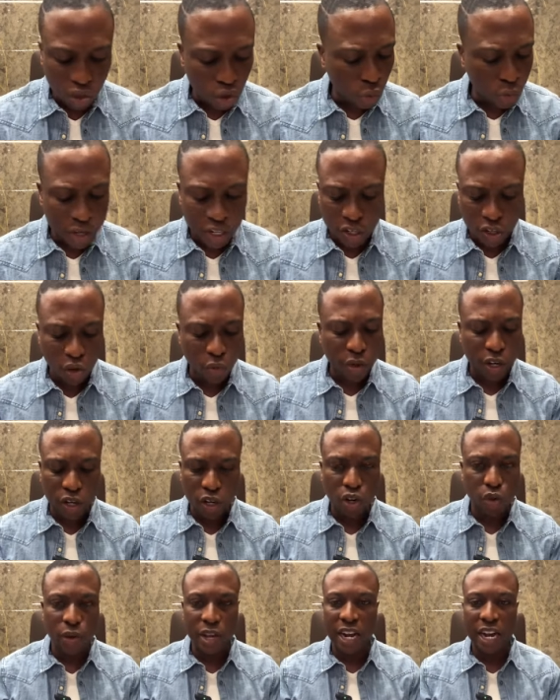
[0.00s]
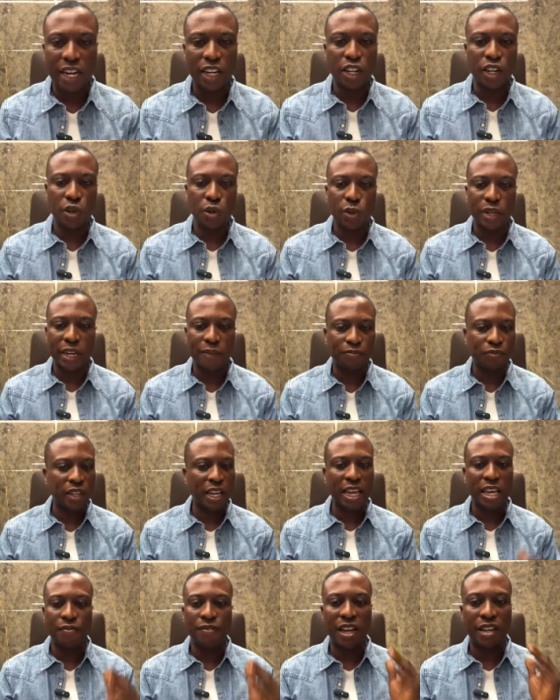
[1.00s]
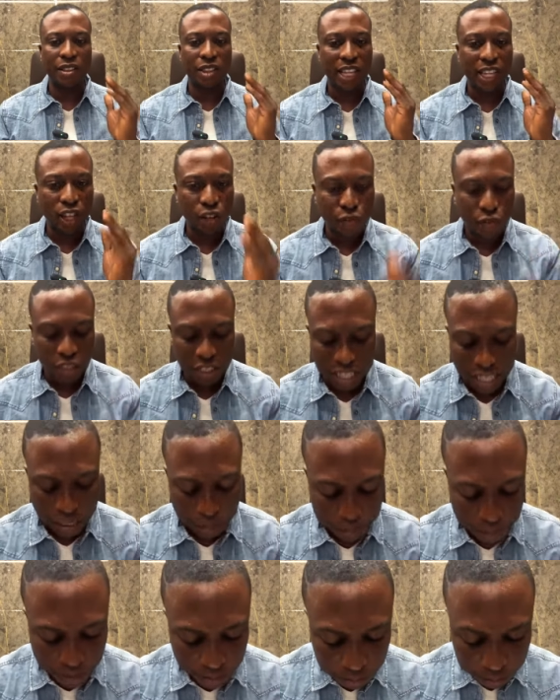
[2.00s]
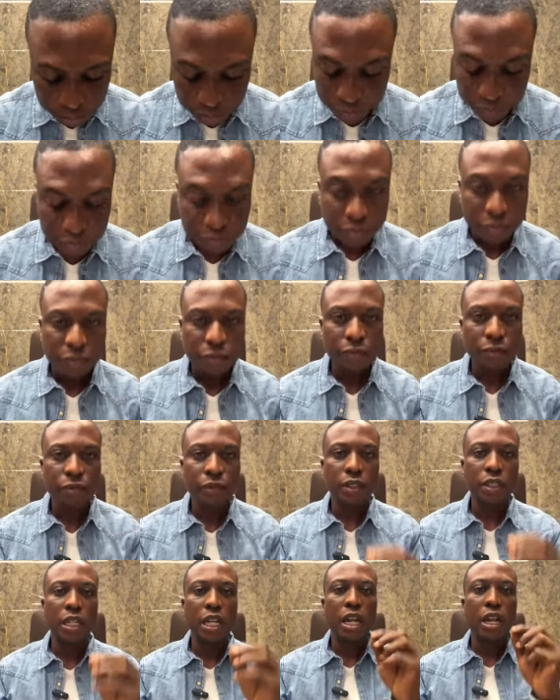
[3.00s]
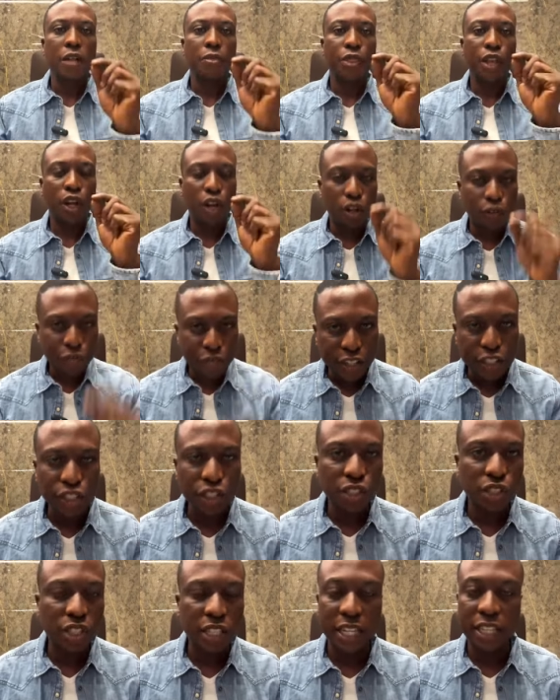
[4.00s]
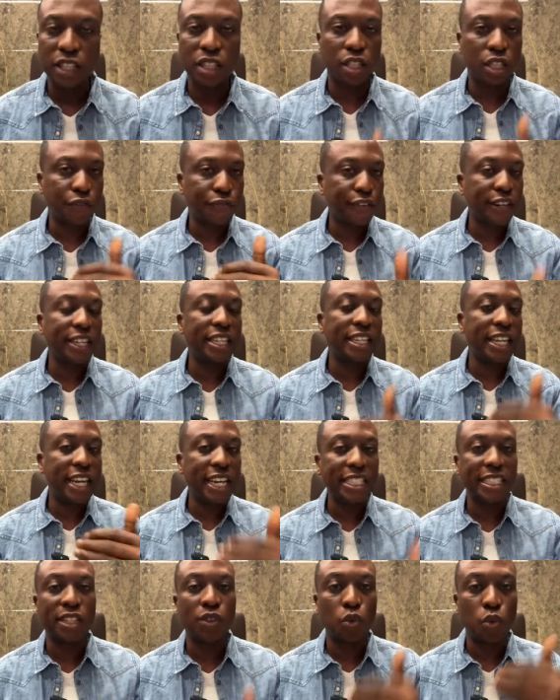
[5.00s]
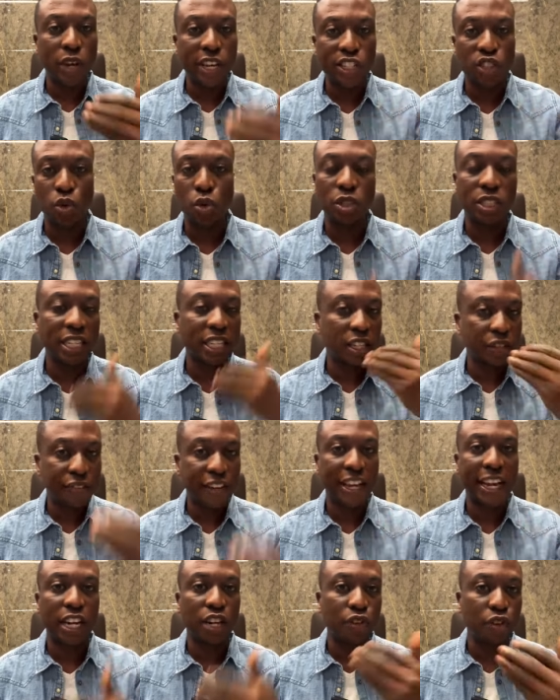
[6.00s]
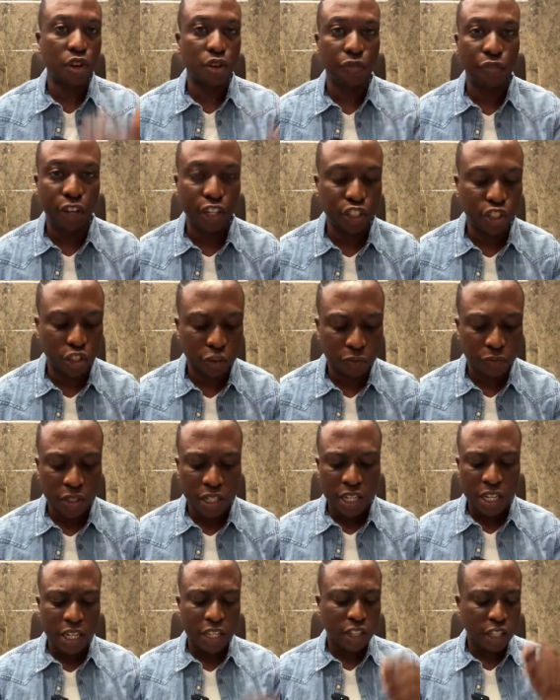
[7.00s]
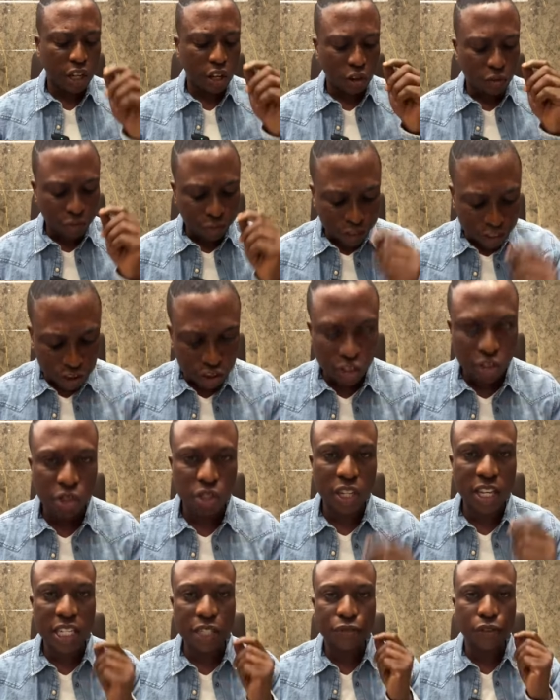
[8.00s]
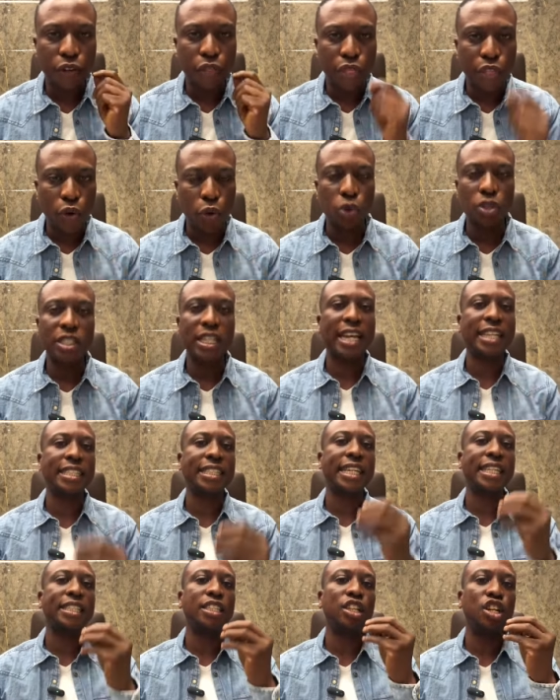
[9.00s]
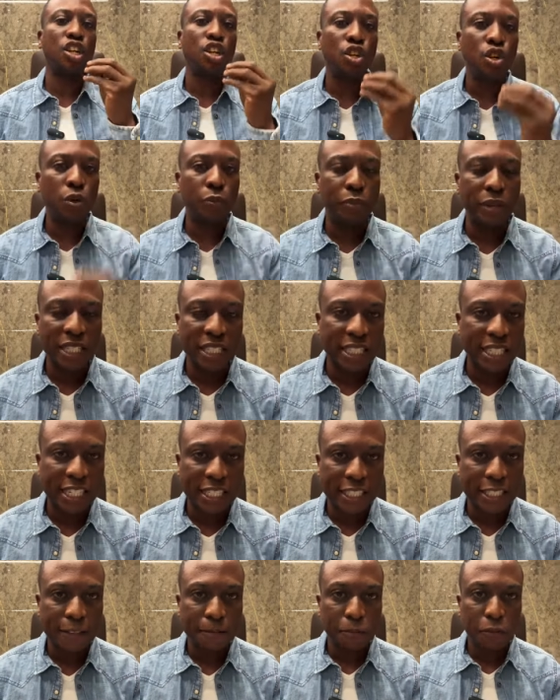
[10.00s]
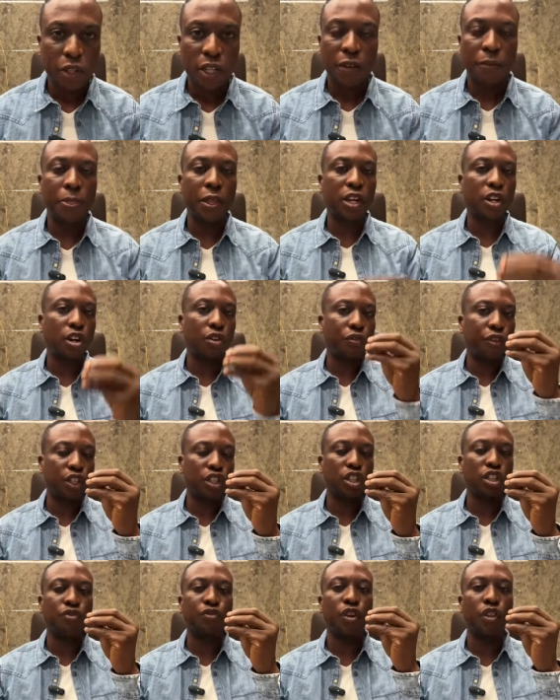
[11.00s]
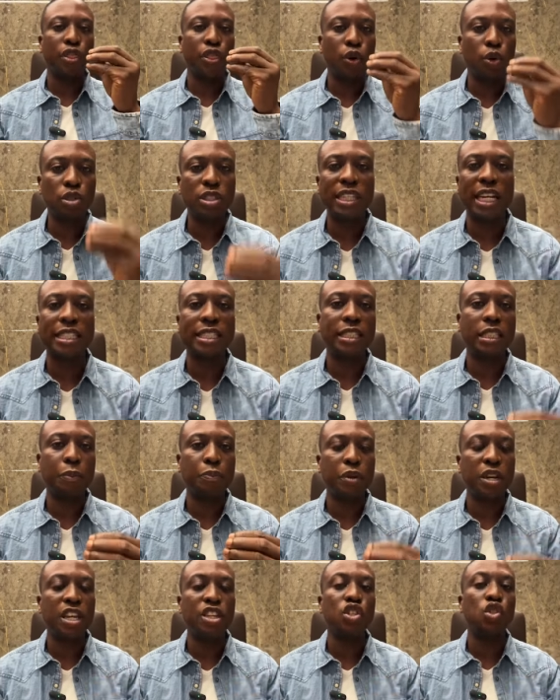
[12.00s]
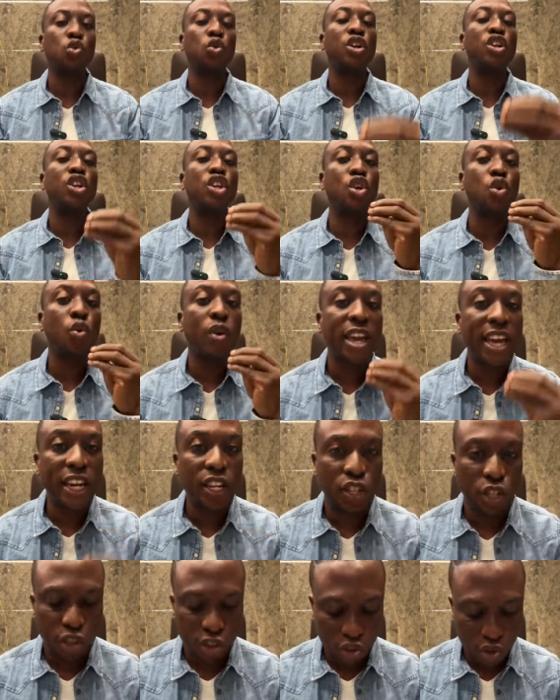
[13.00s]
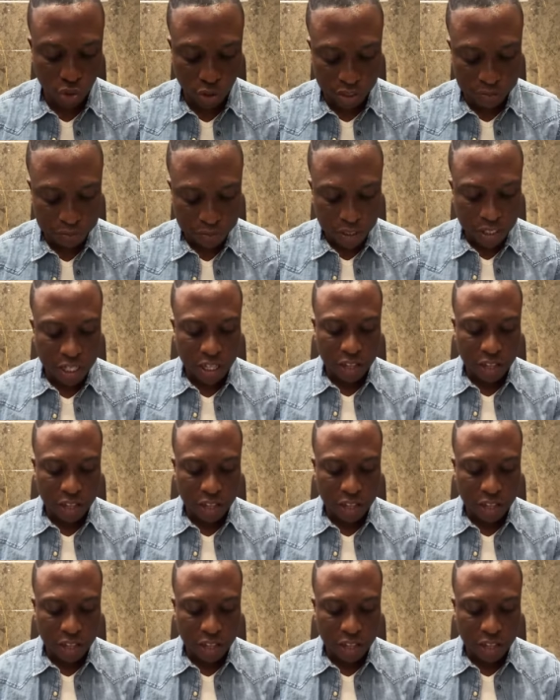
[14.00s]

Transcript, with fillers: Glory, glory, glory, hallelujah. Amen. Thank you for typing. The confession today, different days and weeks, we will take different kind of confession. The confession today is for those that are starting a new business. The confession for those that are stepping into a new industry.